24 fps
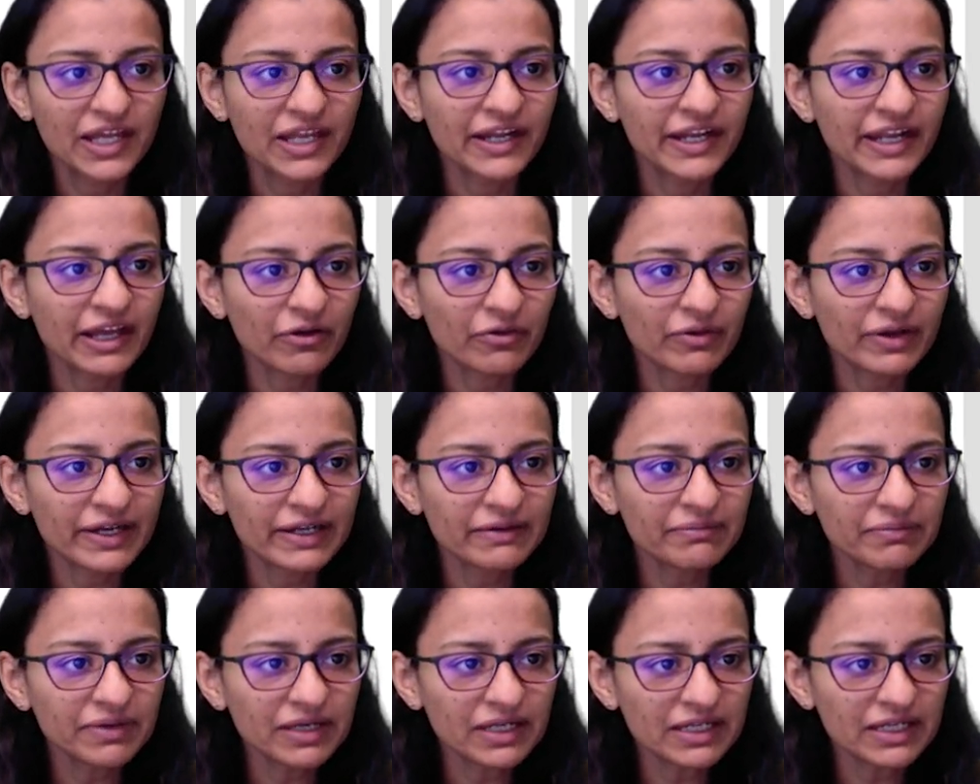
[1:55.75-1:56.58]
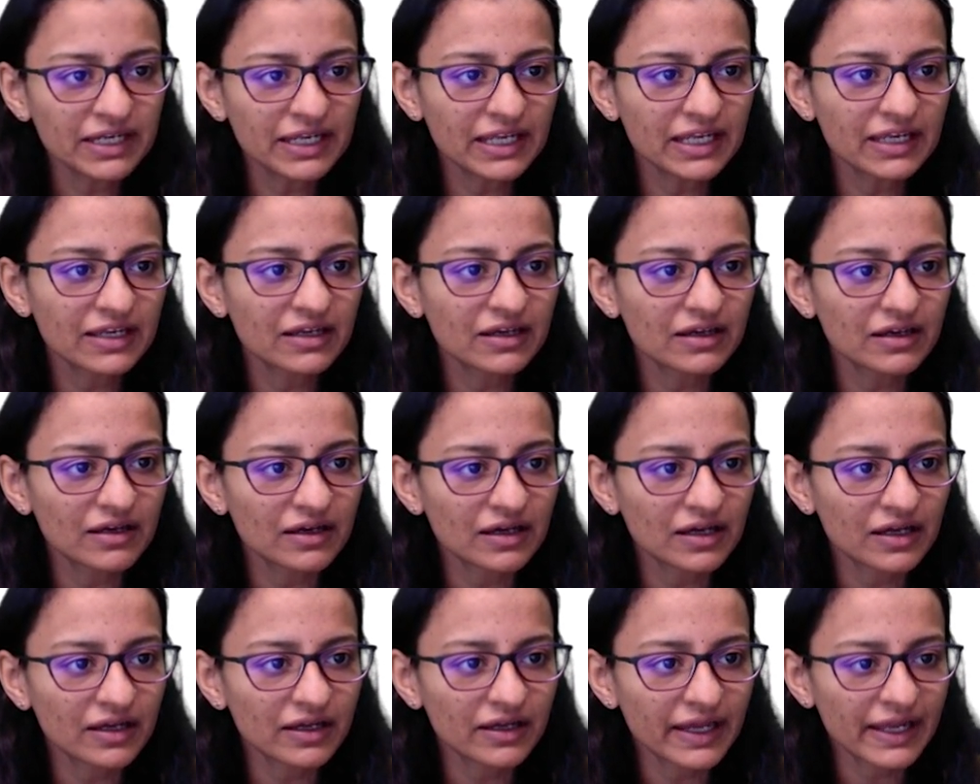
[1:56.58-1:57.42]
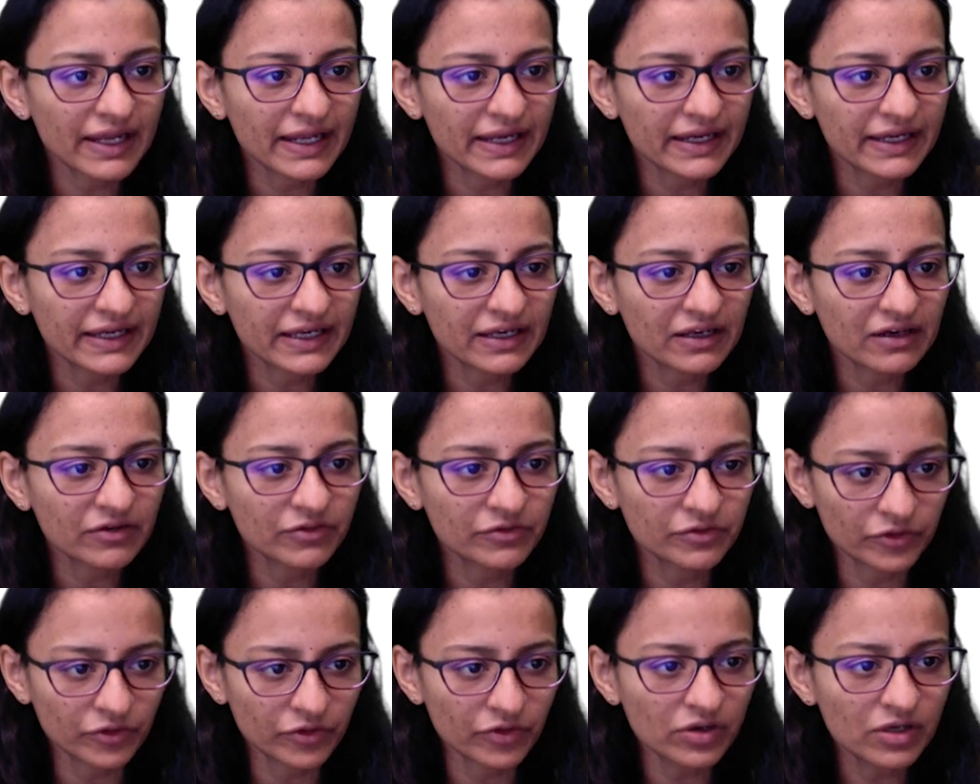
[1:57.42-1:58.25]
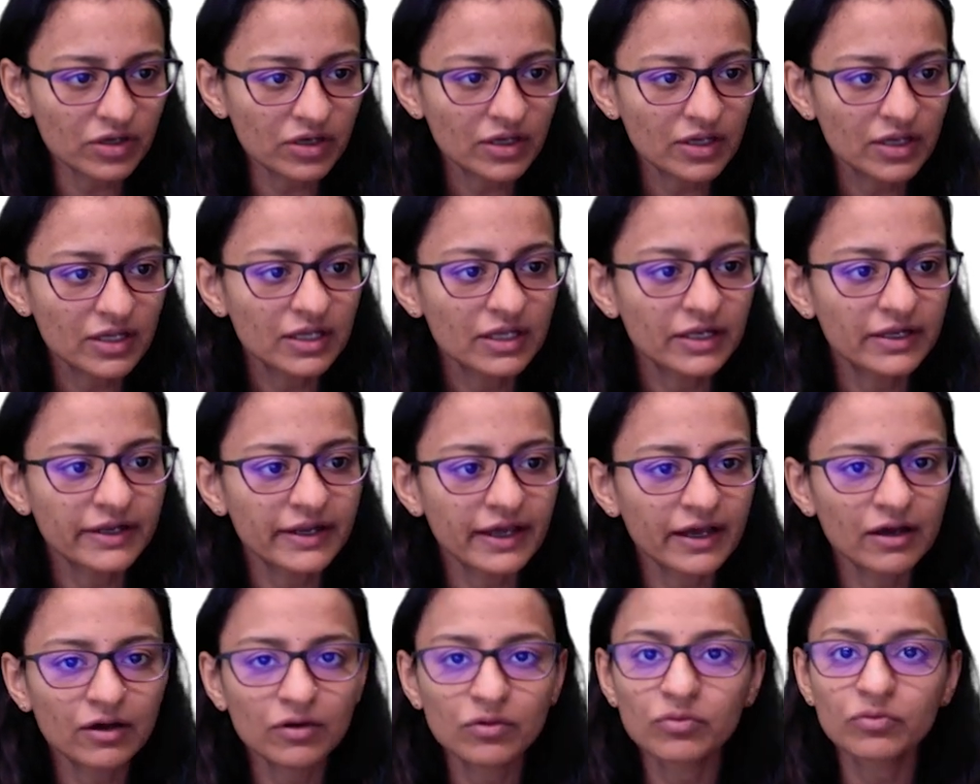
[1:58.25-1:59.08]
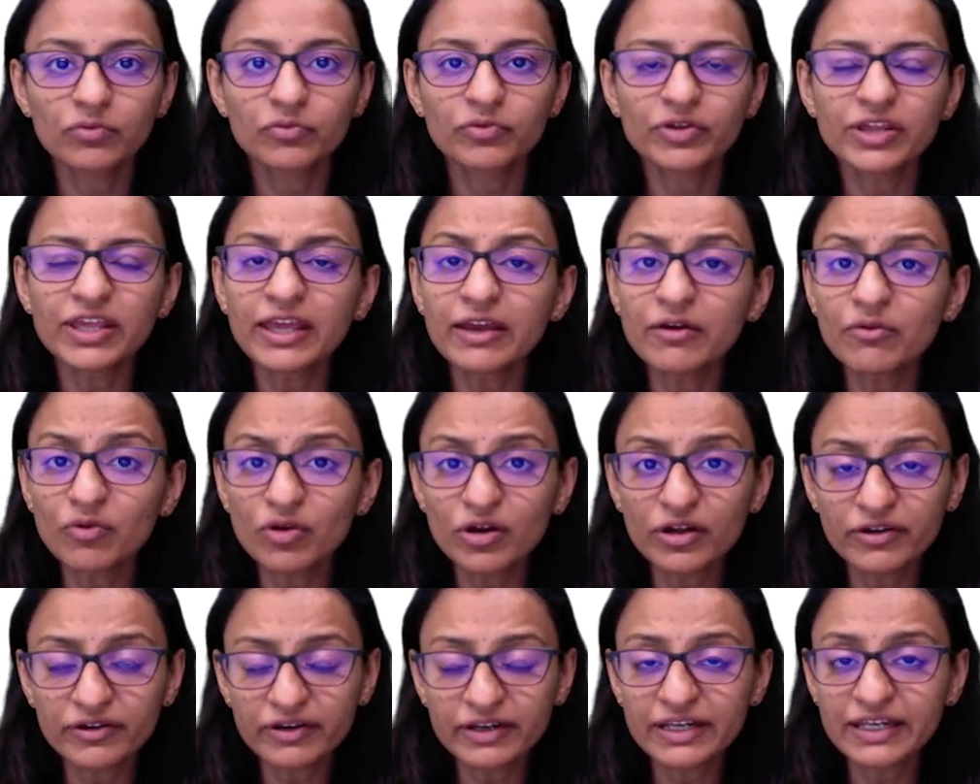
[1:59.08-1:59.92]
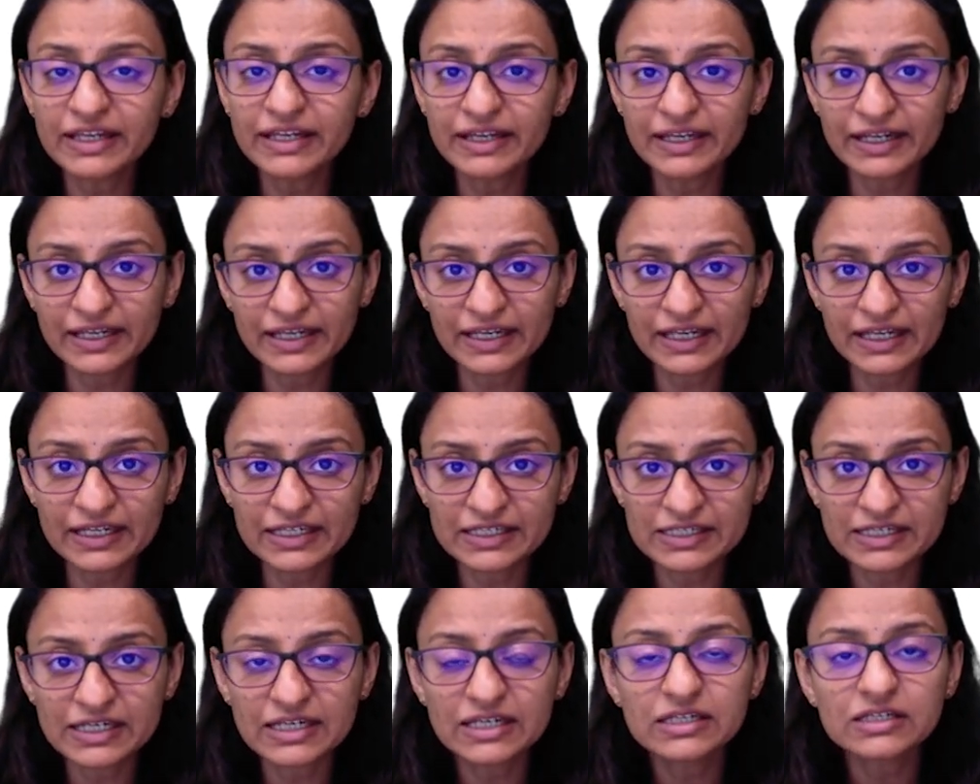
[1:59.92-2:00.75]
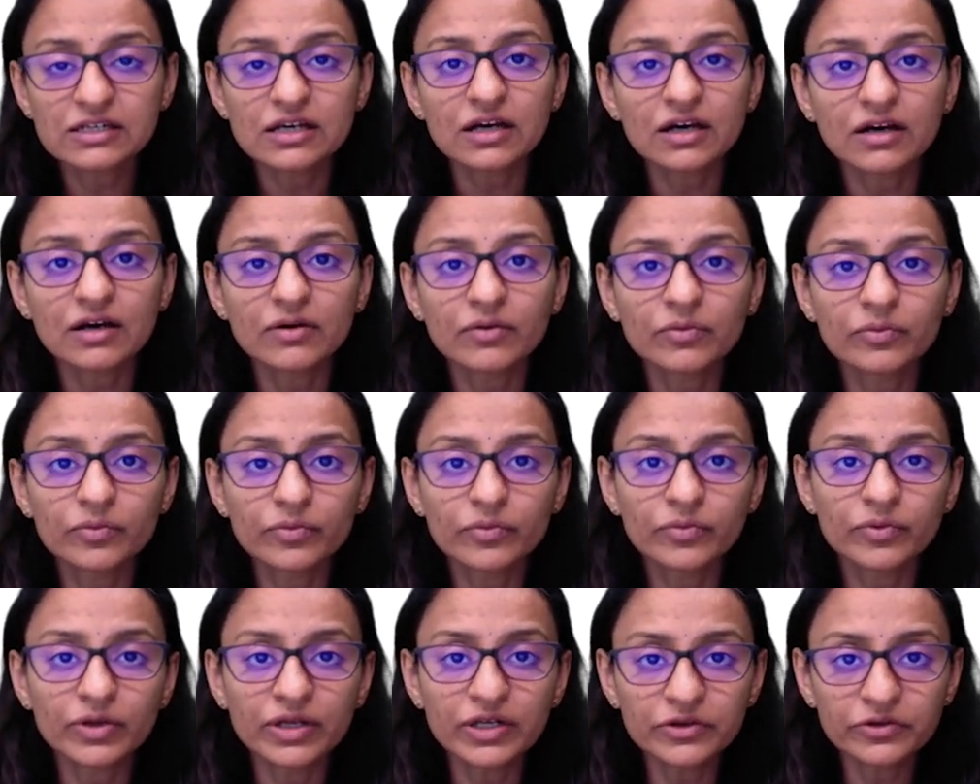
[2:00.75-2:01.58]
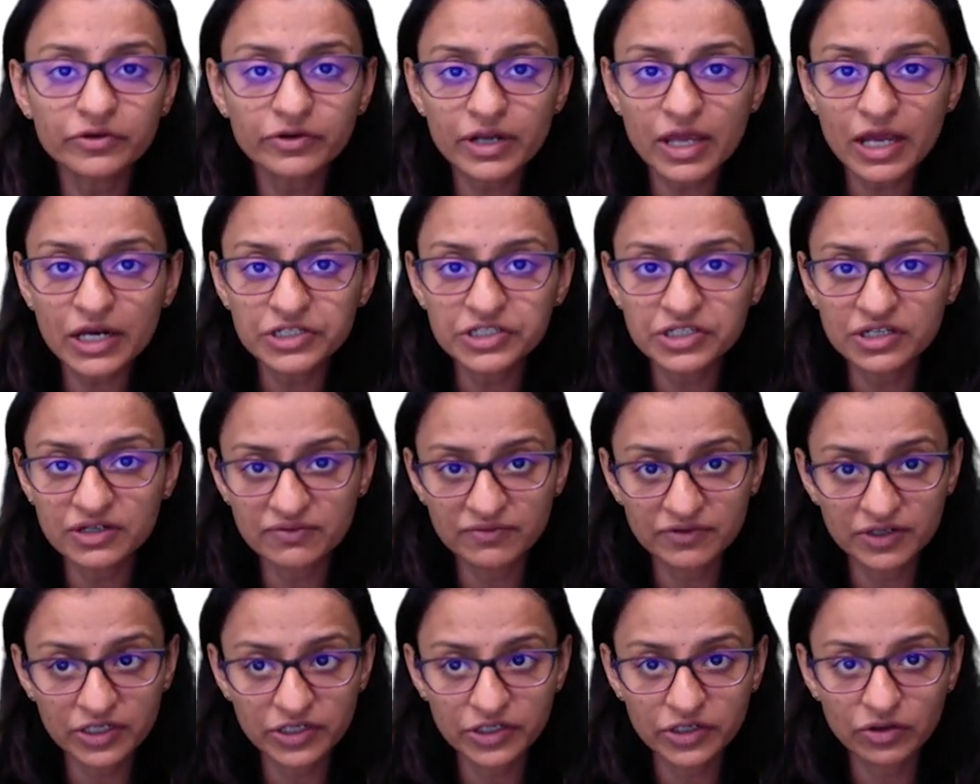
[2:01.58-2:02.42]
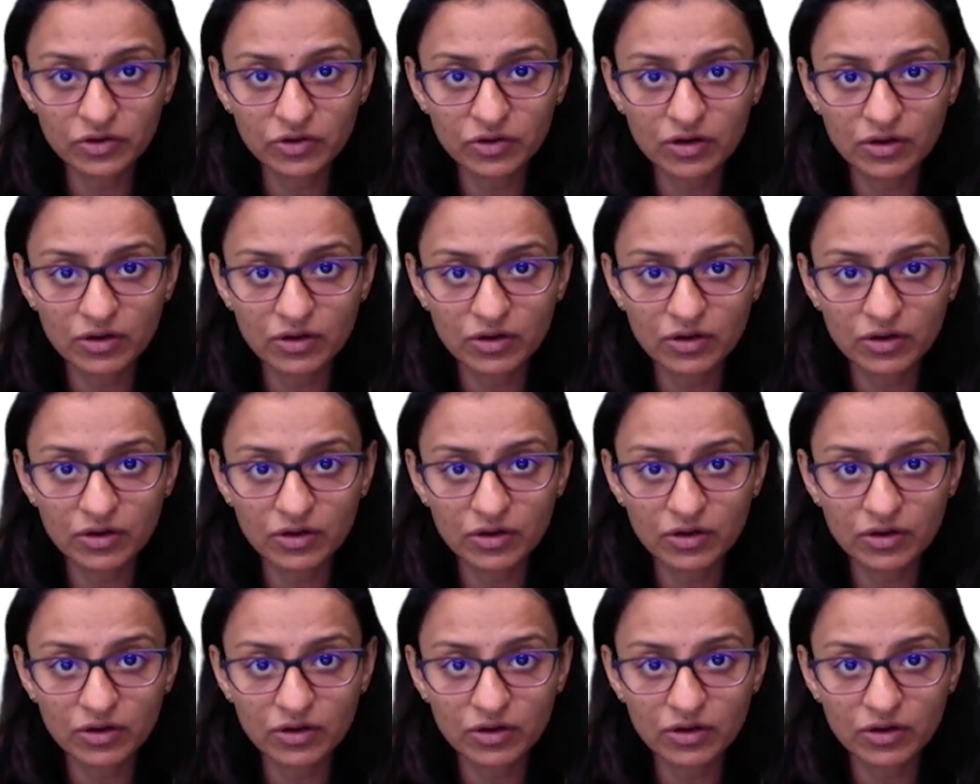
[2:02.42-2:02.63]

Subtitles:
Now let me take a gallery control. Now we have already created an introduction video